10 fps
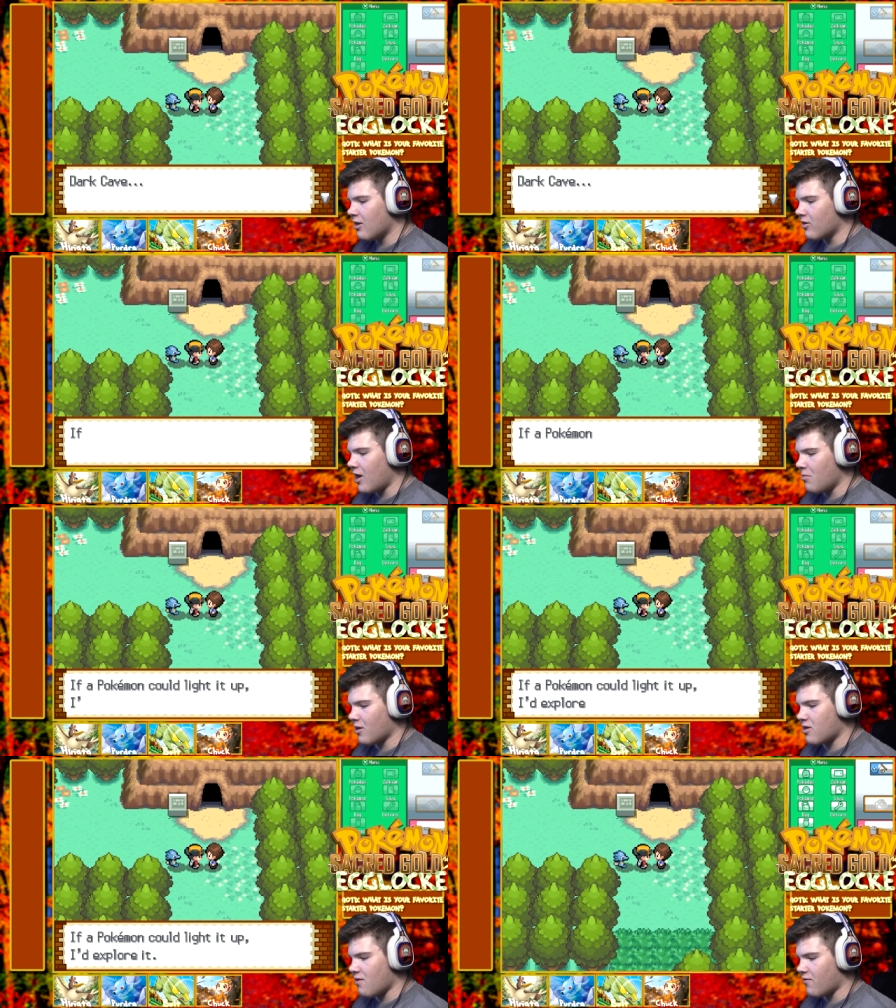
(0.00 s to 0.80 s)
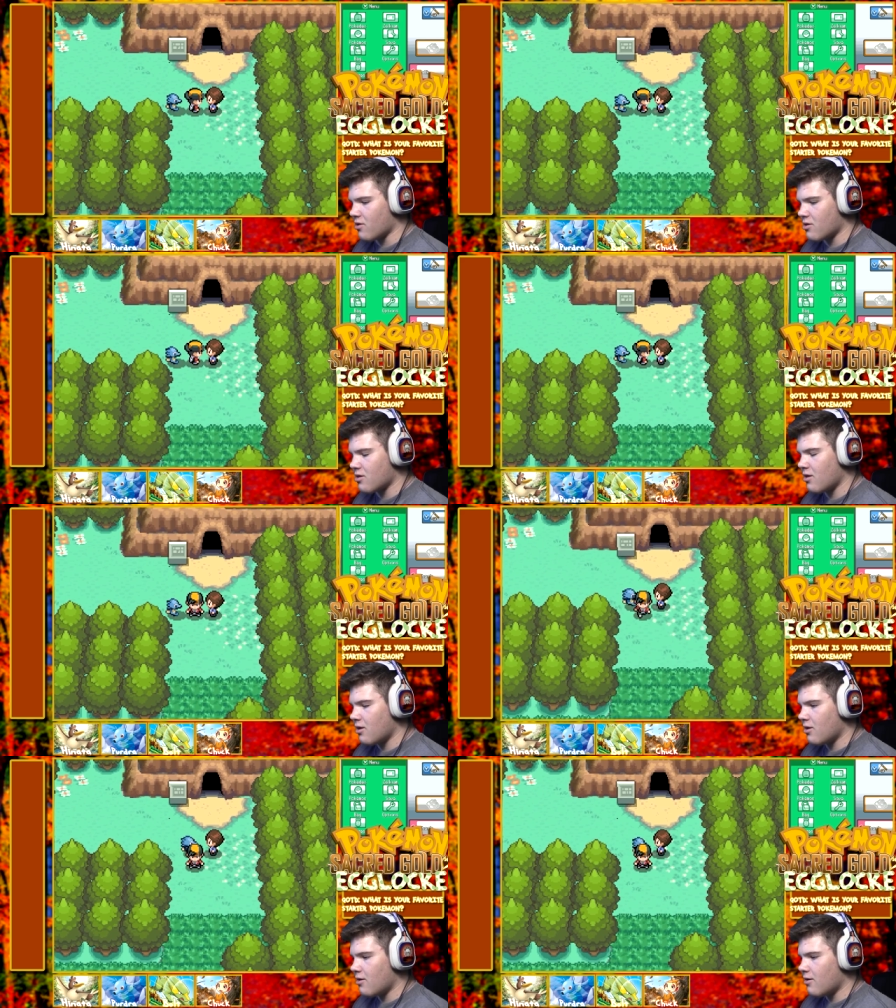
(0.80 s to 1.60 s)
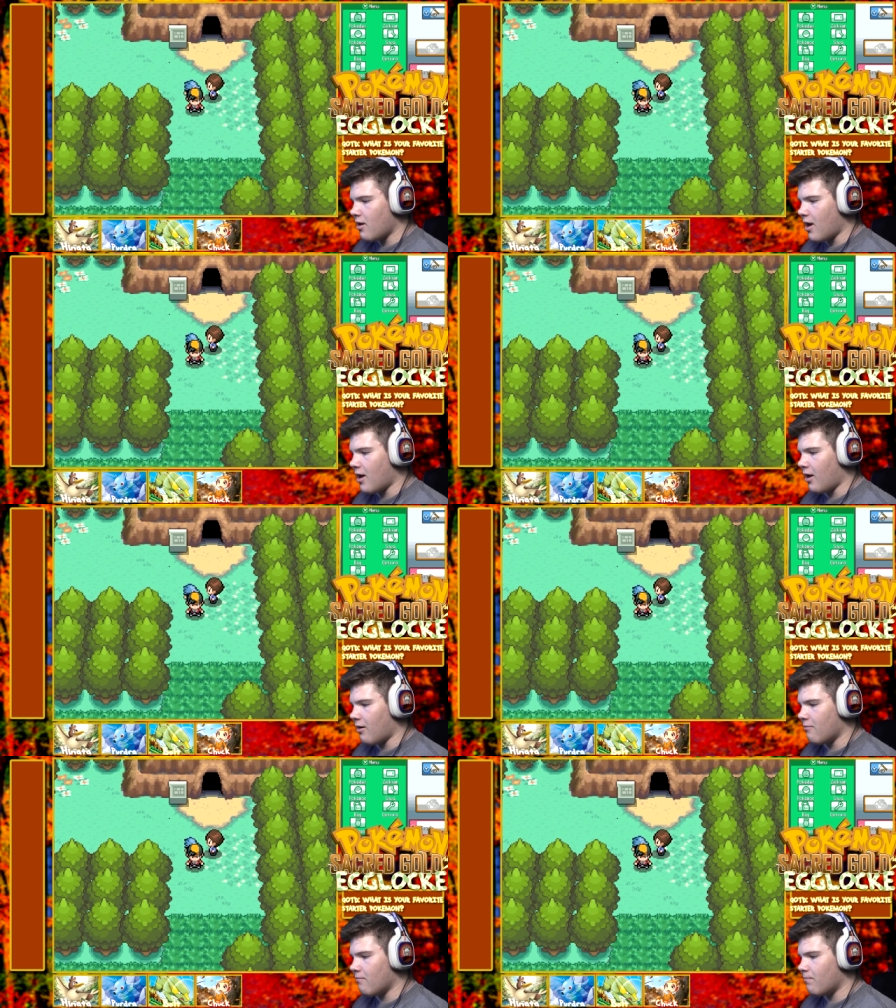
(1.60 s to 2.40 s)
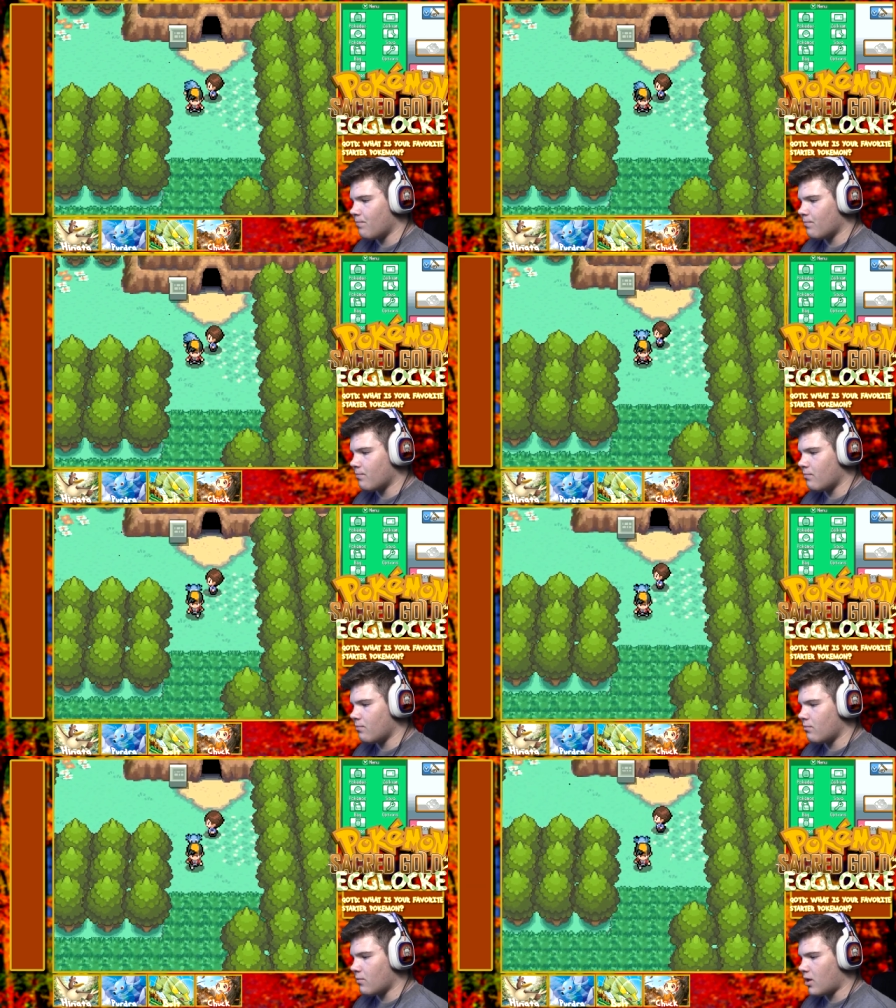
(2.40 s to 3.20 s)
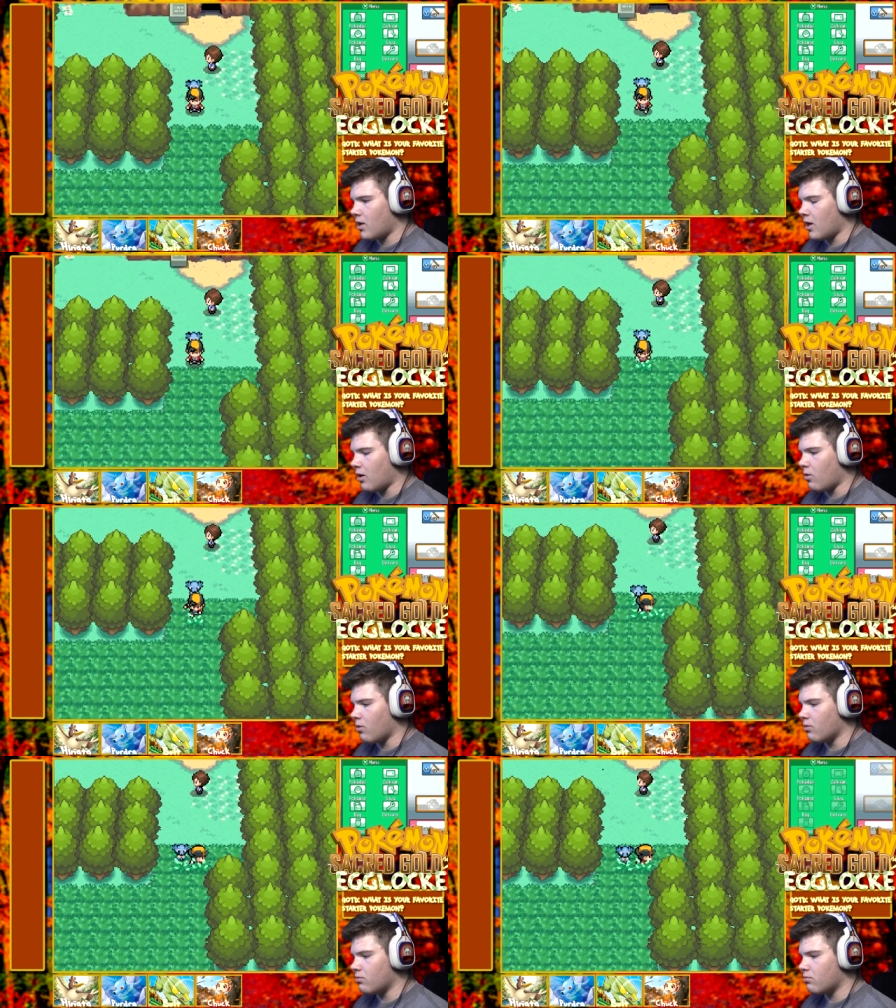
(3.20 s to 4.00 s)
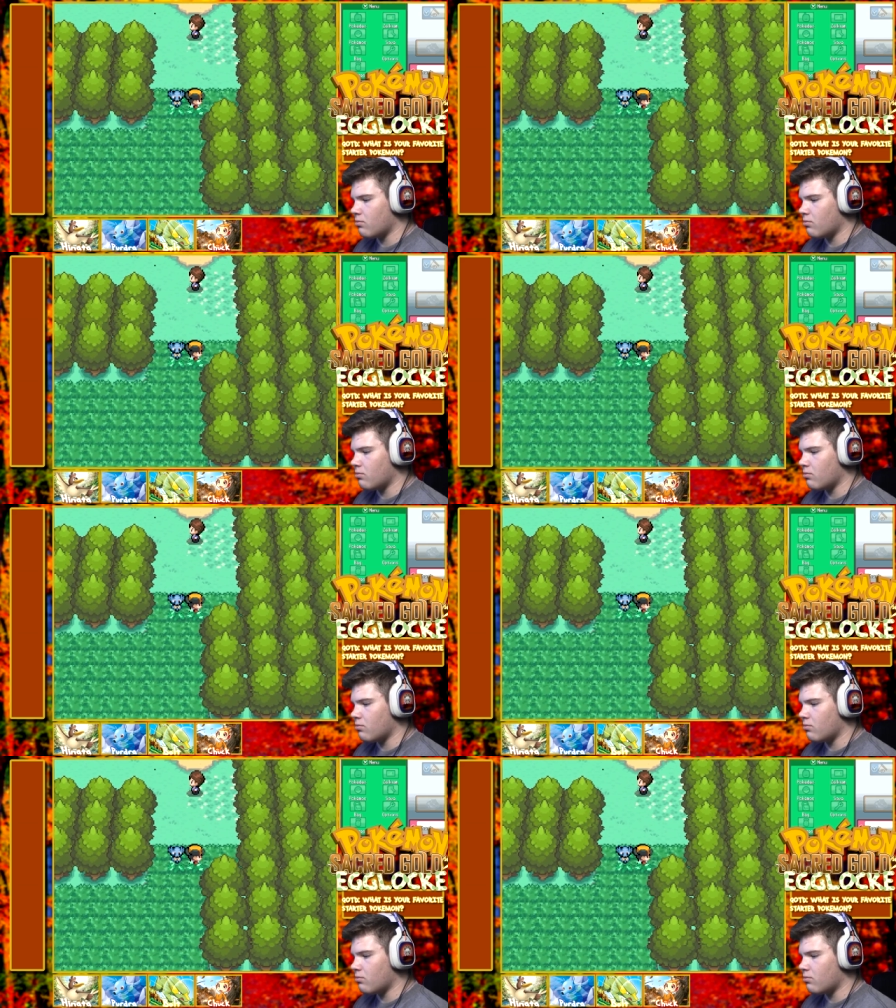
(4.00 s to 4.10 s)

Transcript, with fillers: The game itself is, uh, kind of old.